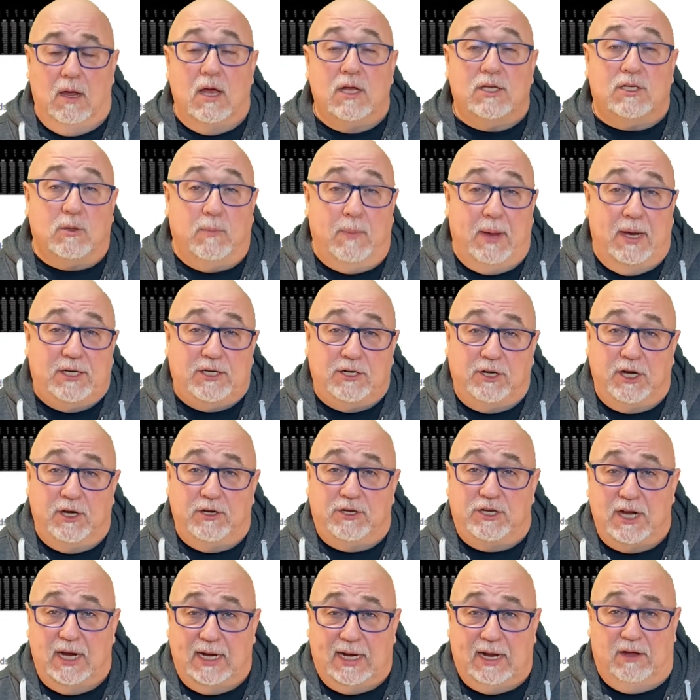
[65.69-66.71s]
So make sure you
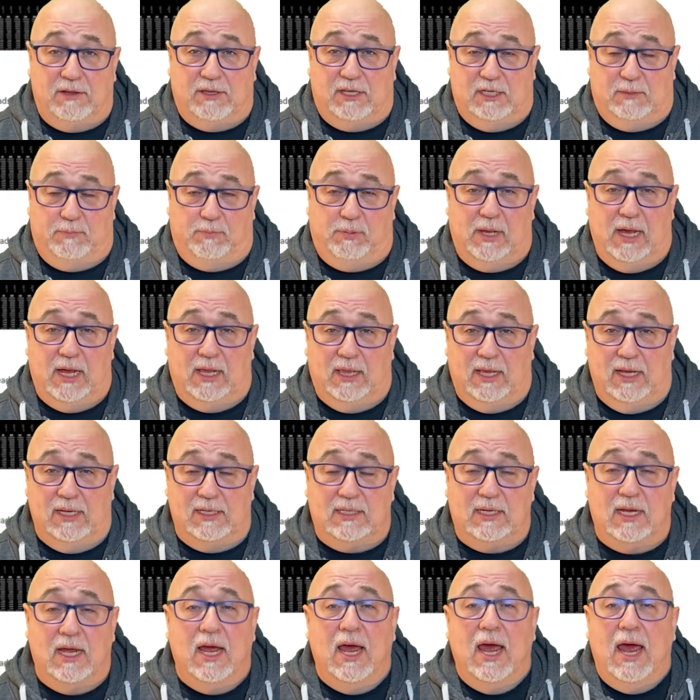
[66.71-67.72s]
check out this
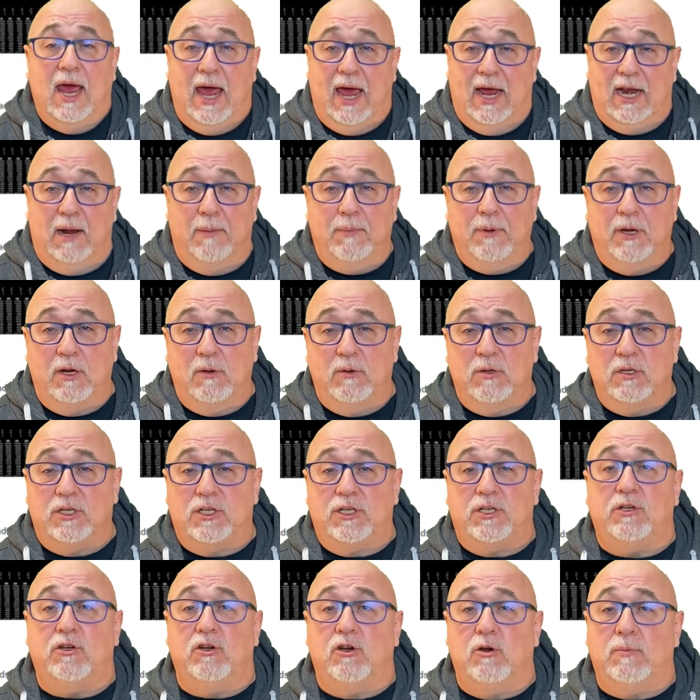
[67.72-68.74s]
playlist, and I'm going to
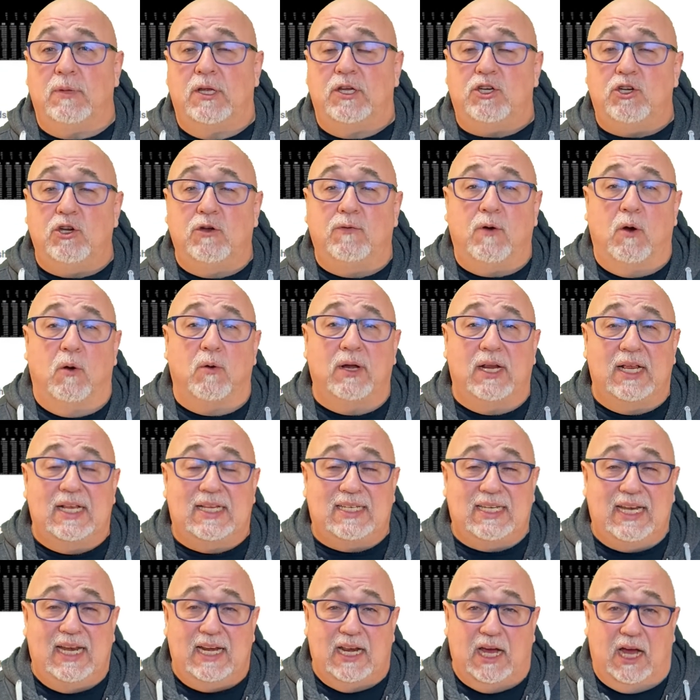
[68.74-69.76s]
assume that you've already
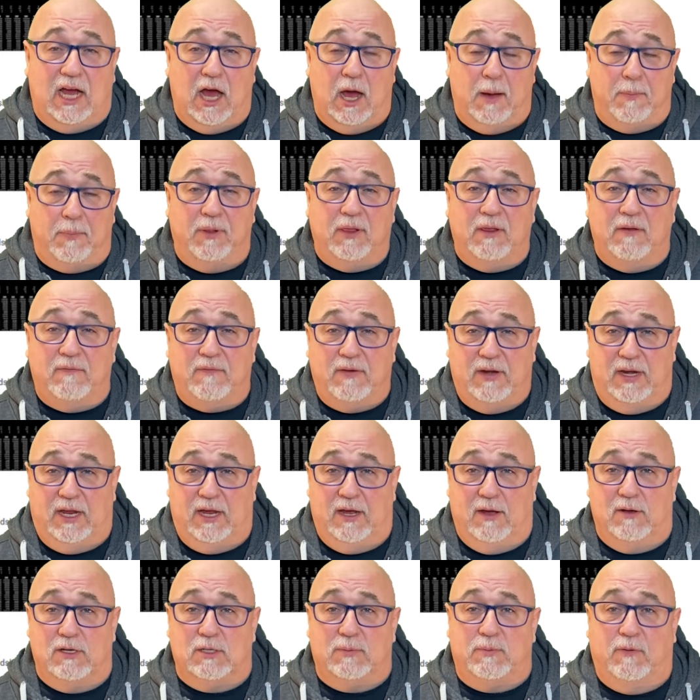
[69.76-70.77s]
seen a couple of
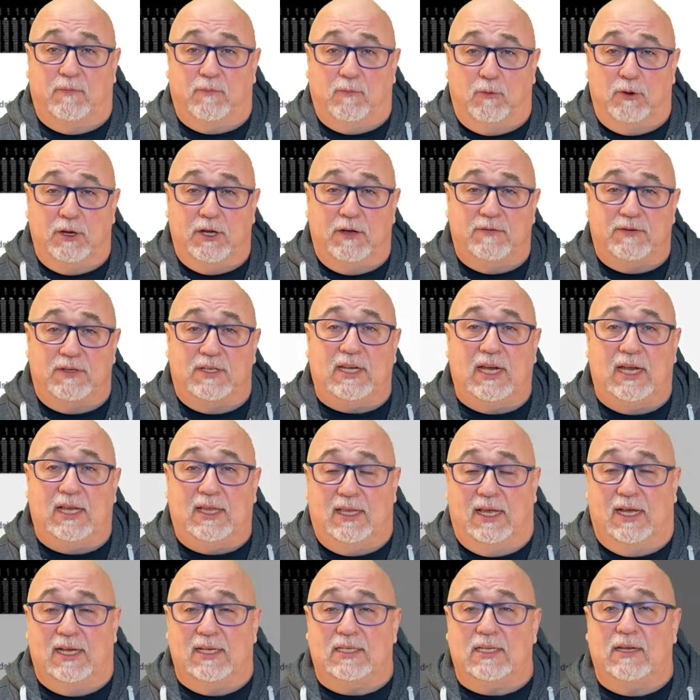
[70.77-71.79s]
videos before you've seen
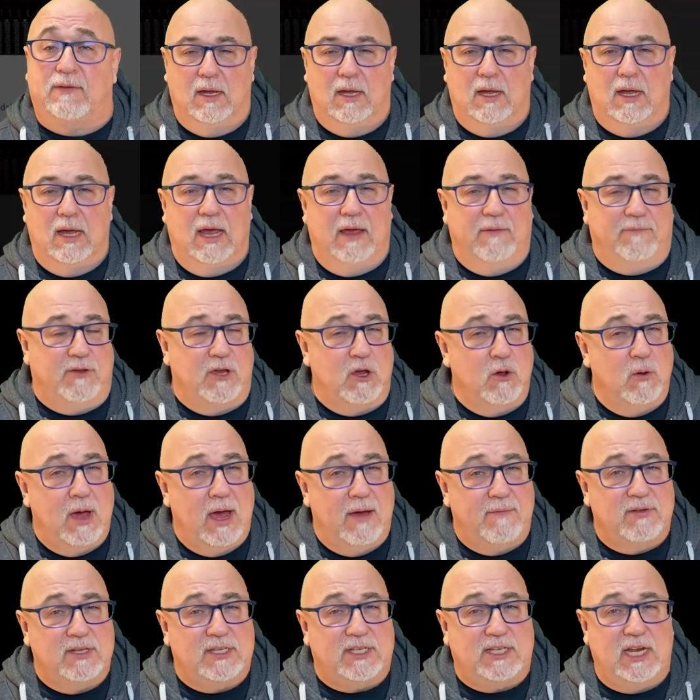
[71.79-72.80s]
this. If you
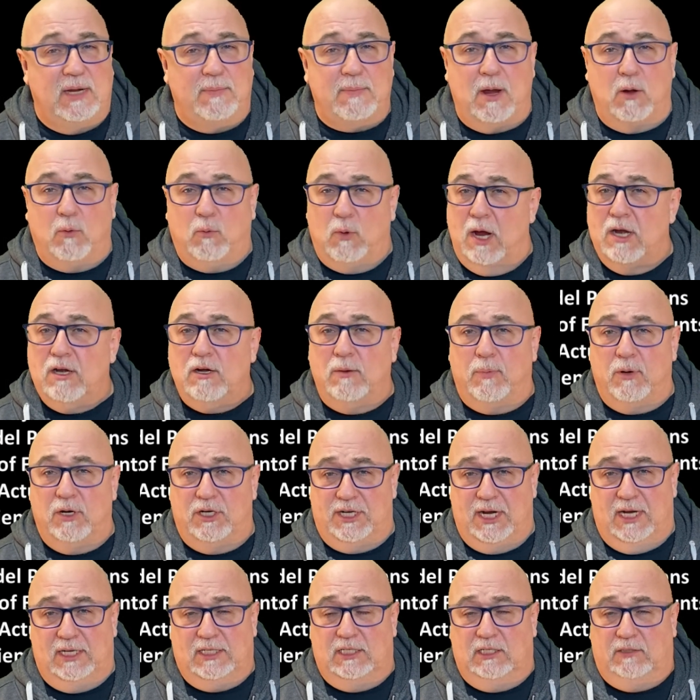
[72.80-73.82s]
haven't seen my render
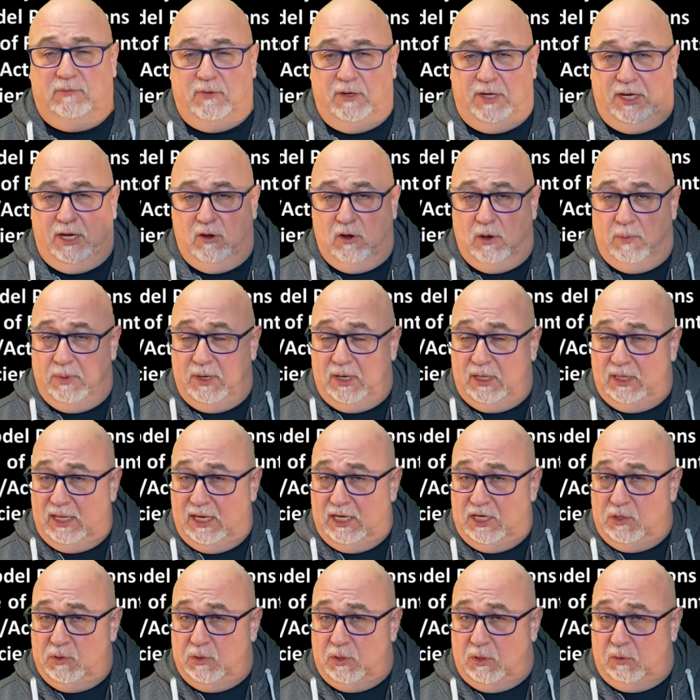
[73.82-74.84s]
projections video, I'm going to
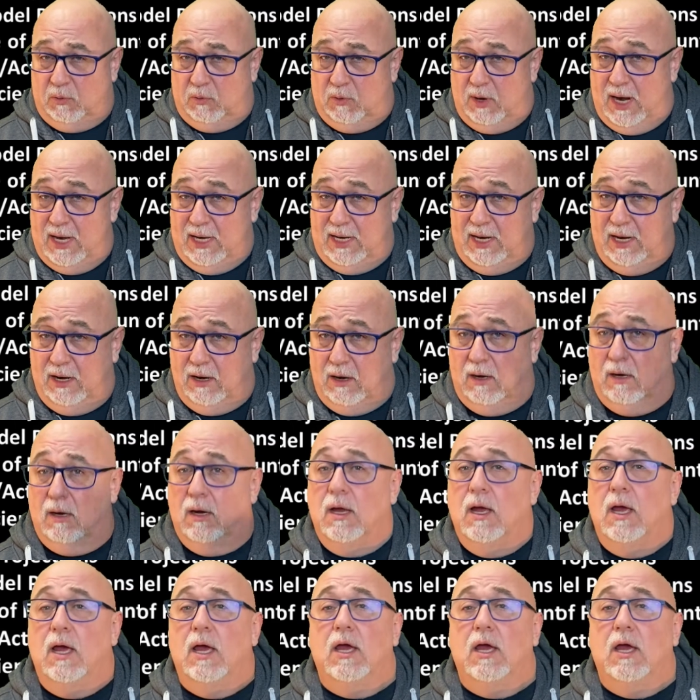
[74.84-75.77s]
link to it right here.